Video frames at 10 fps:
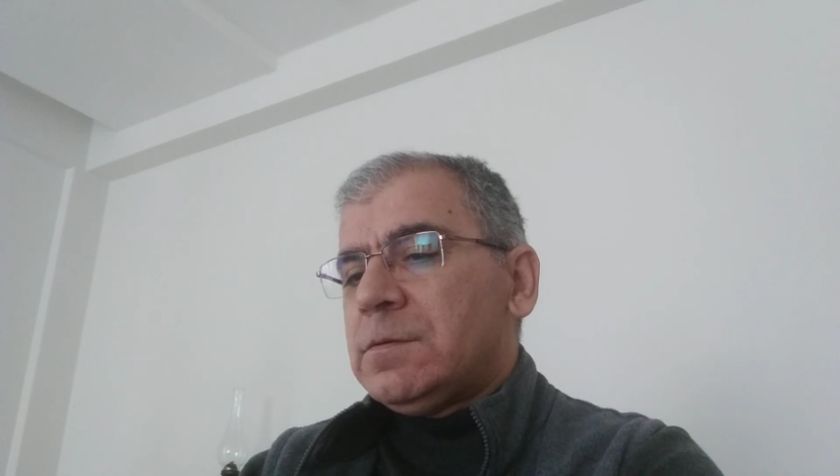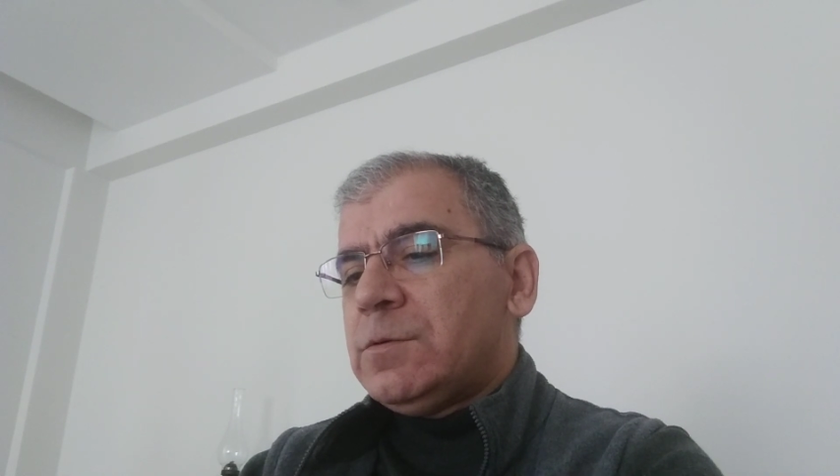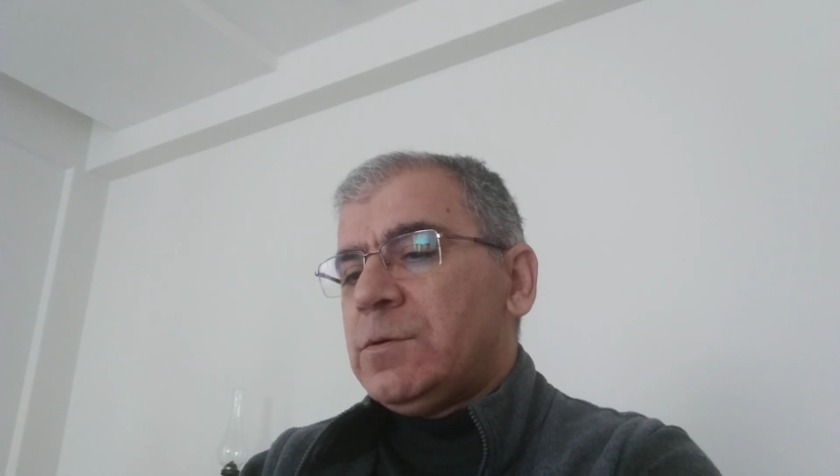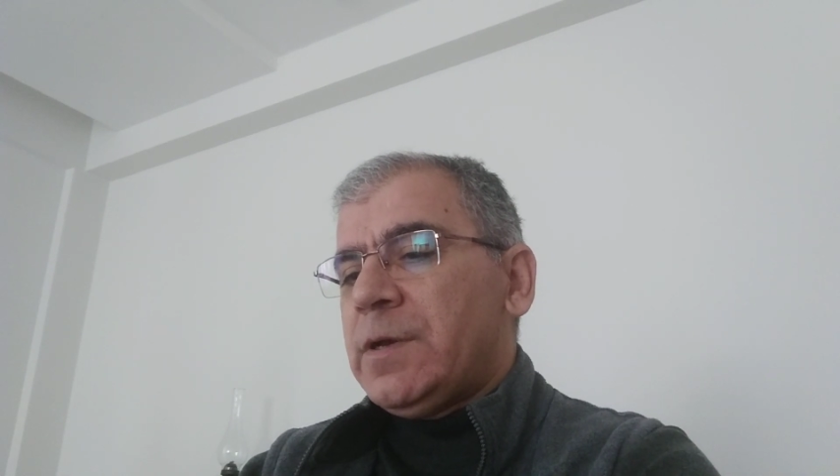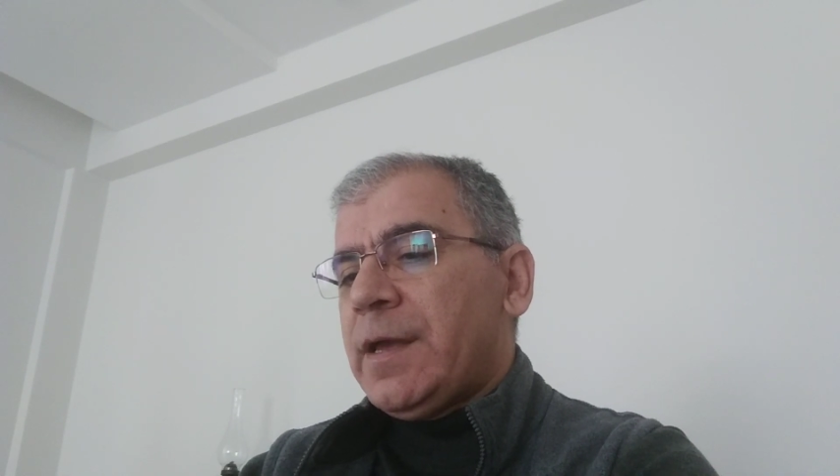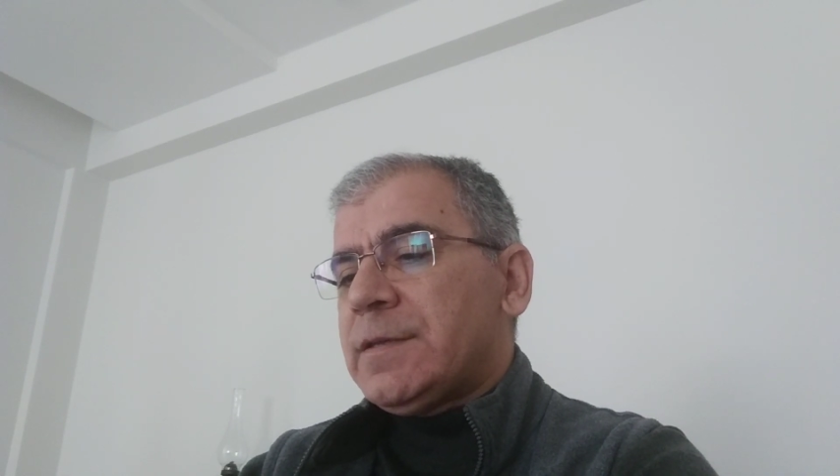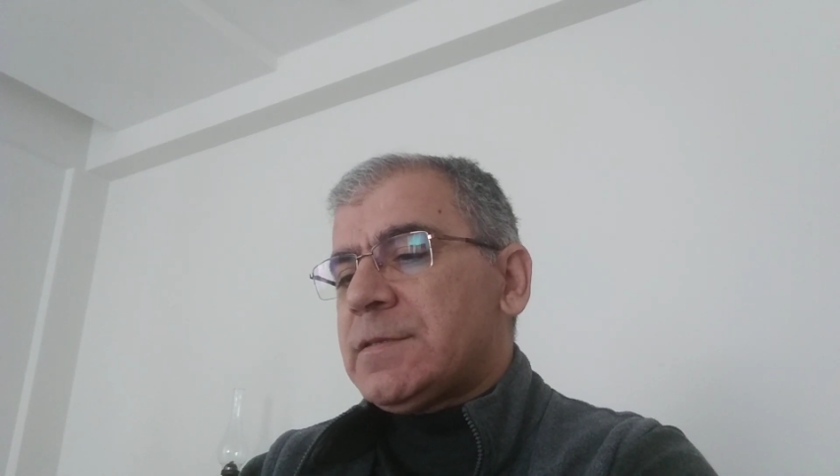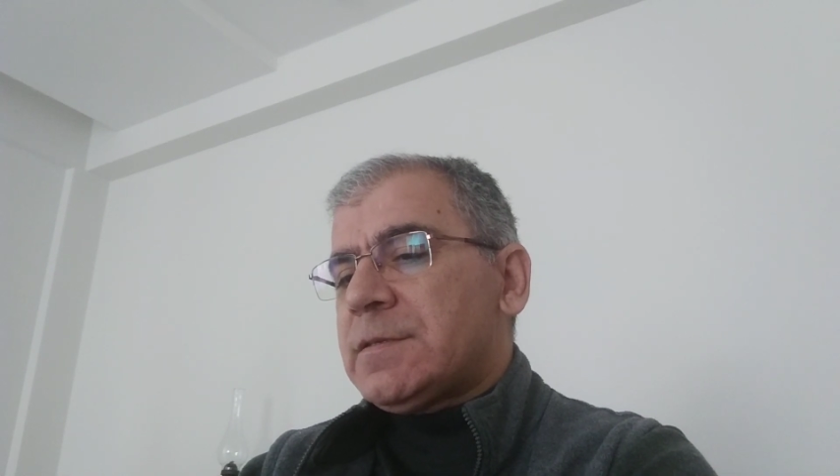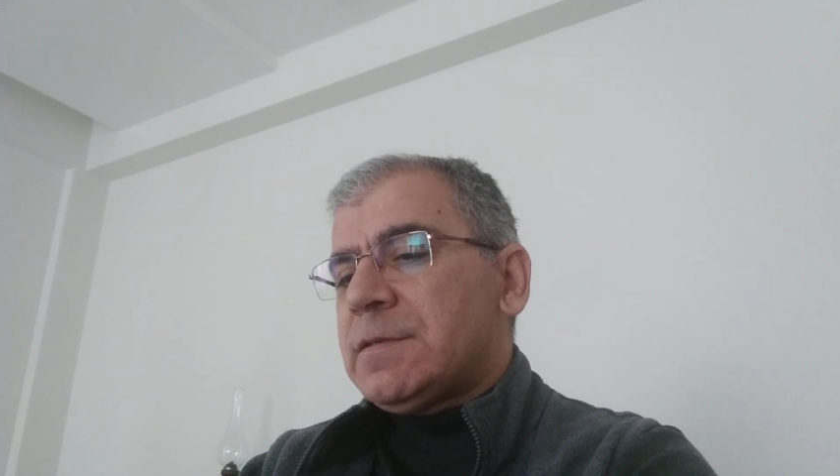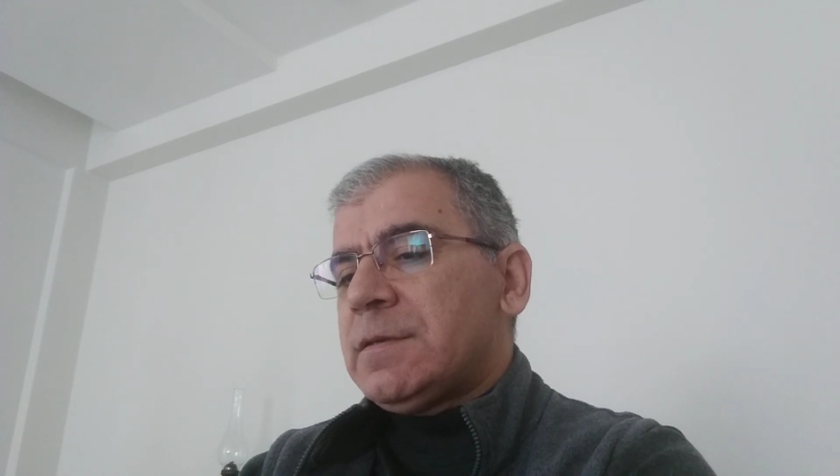who
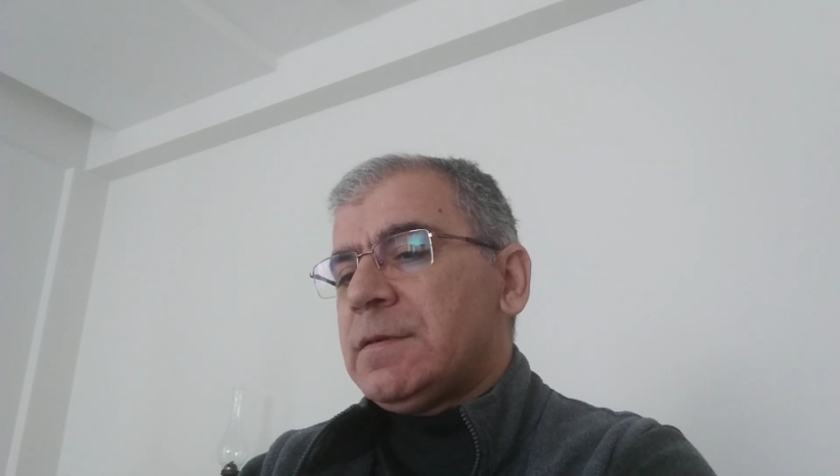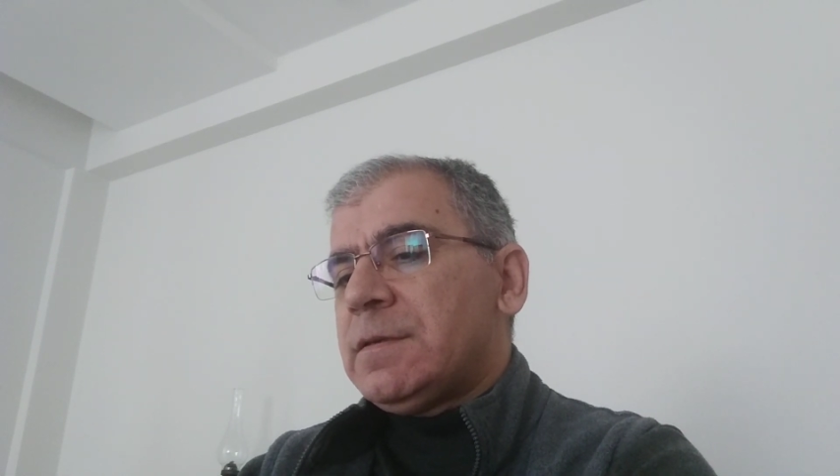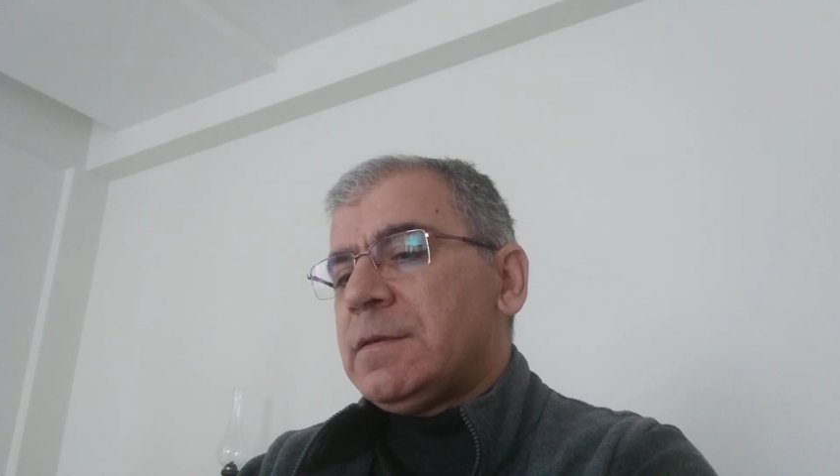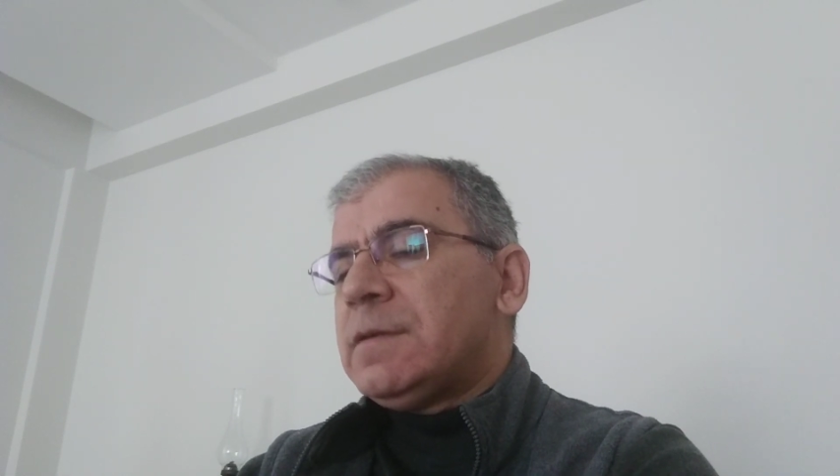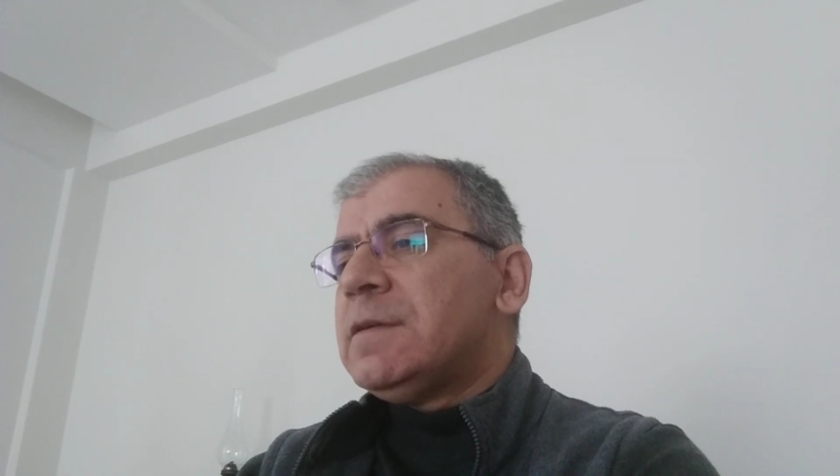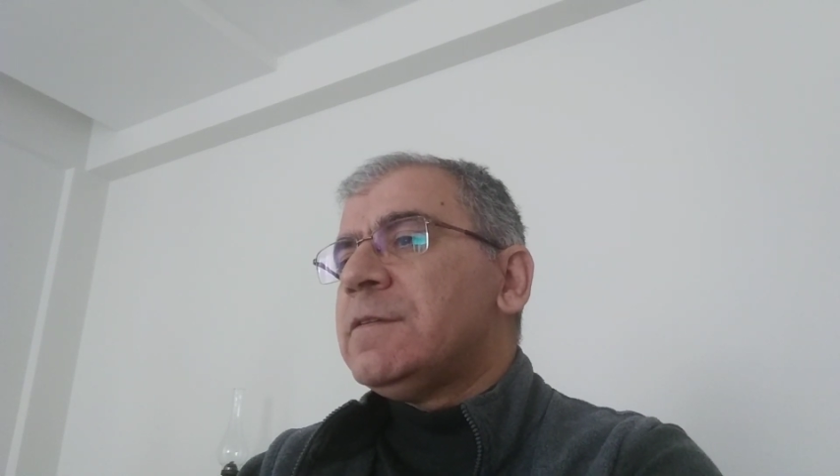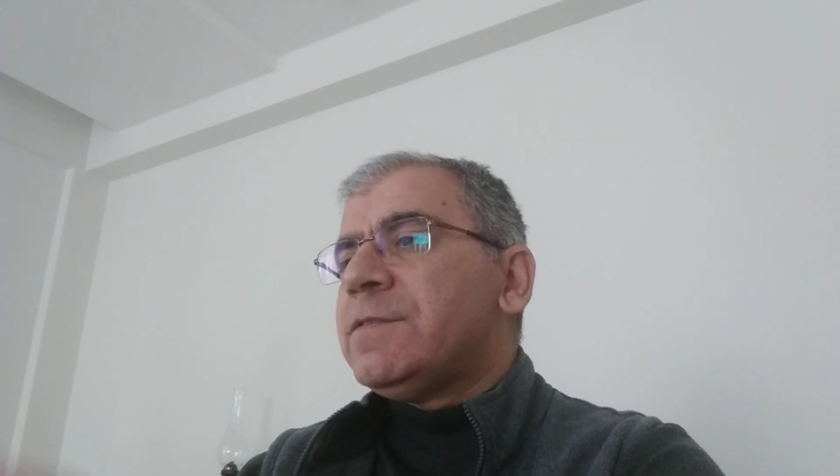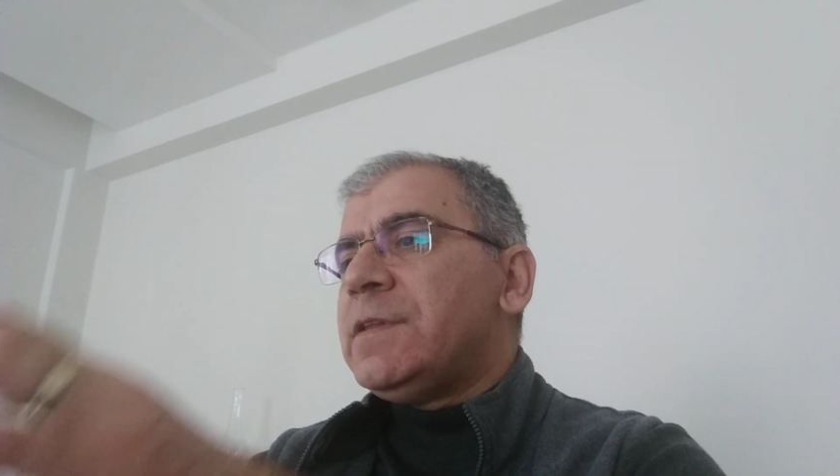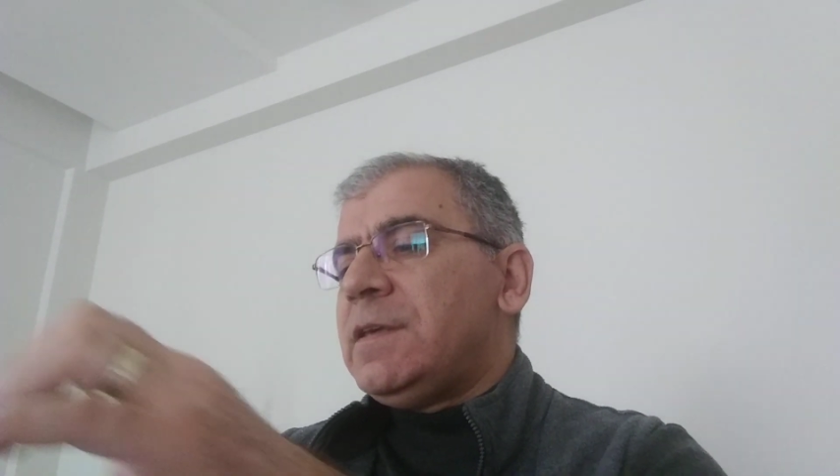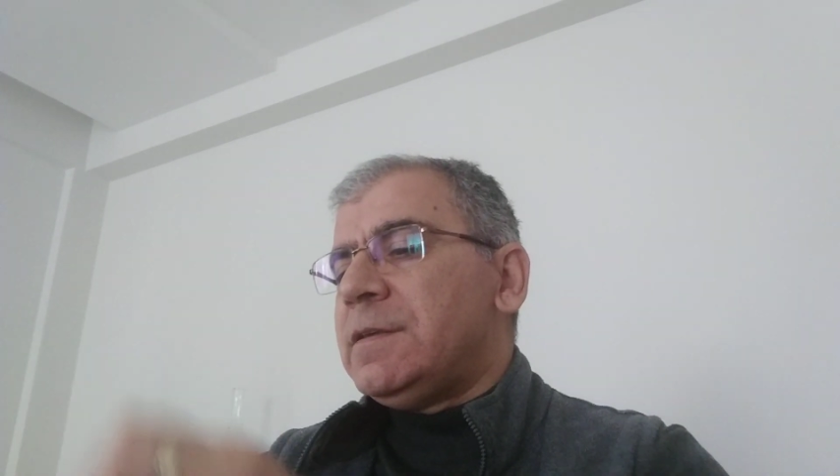has
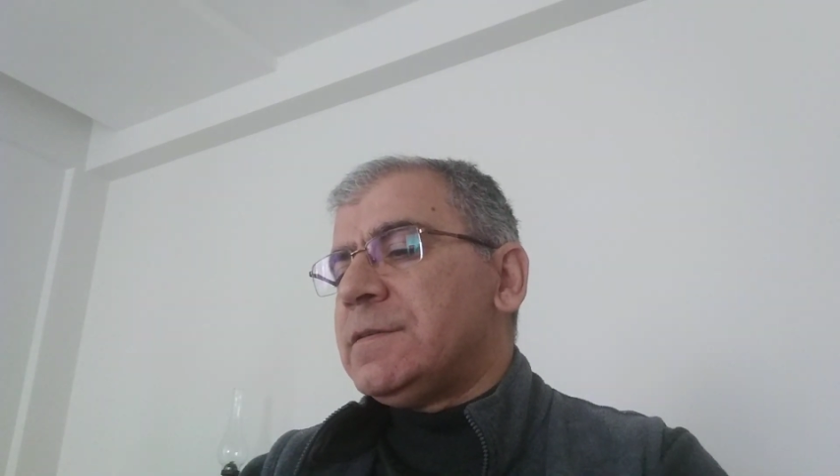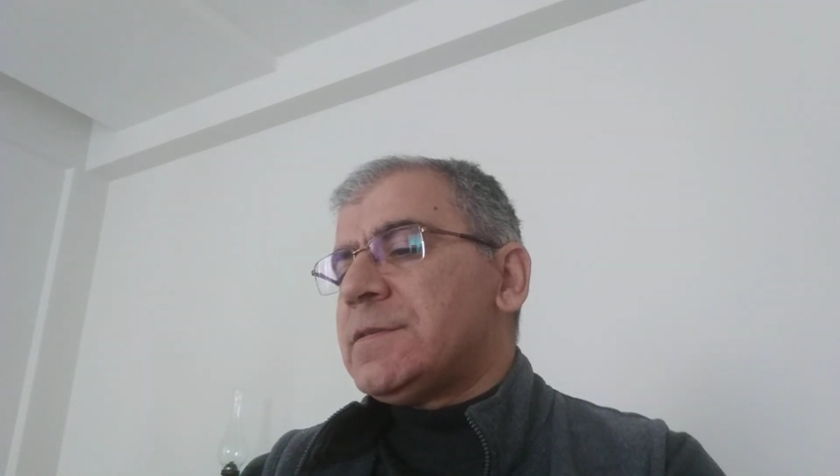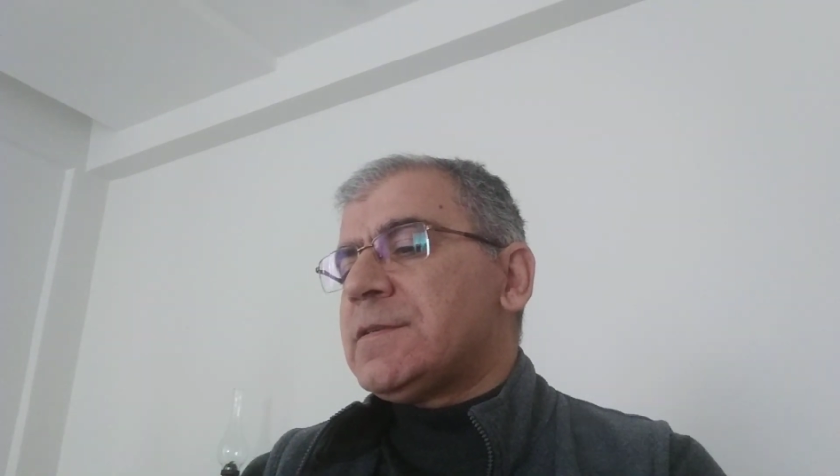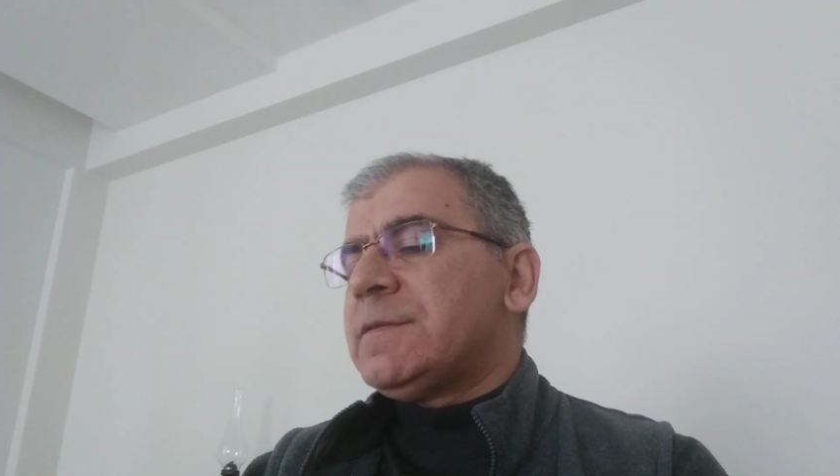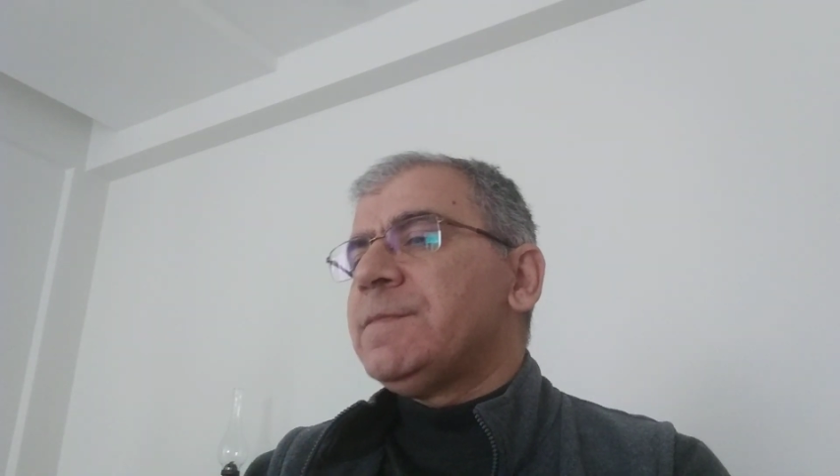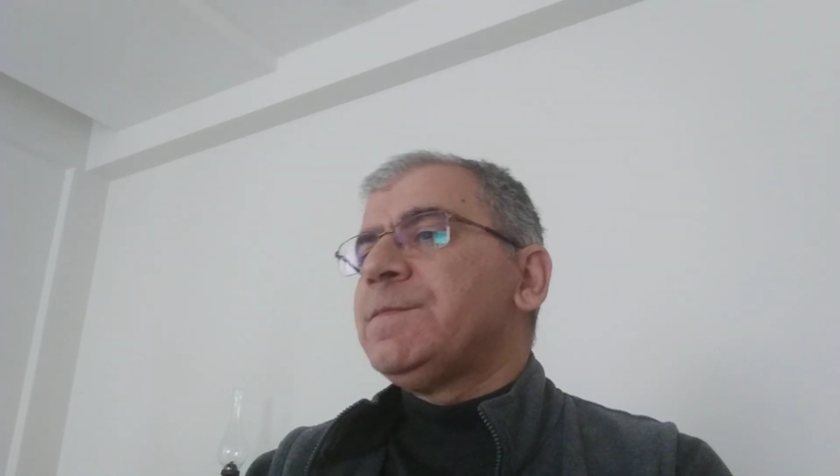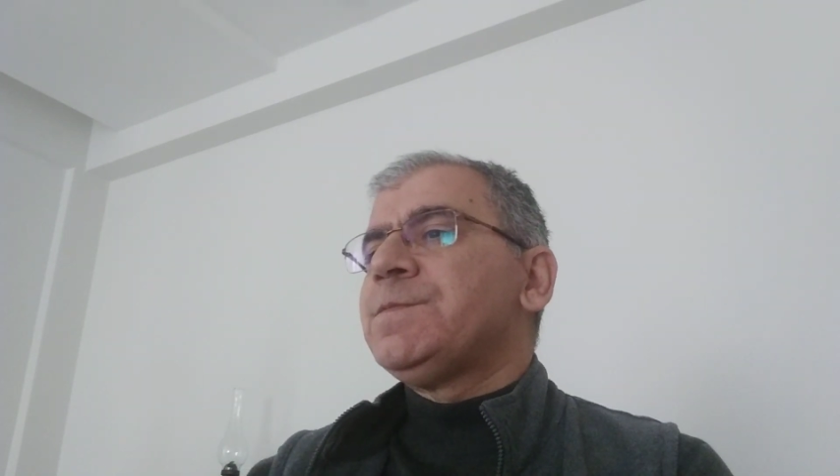fleas.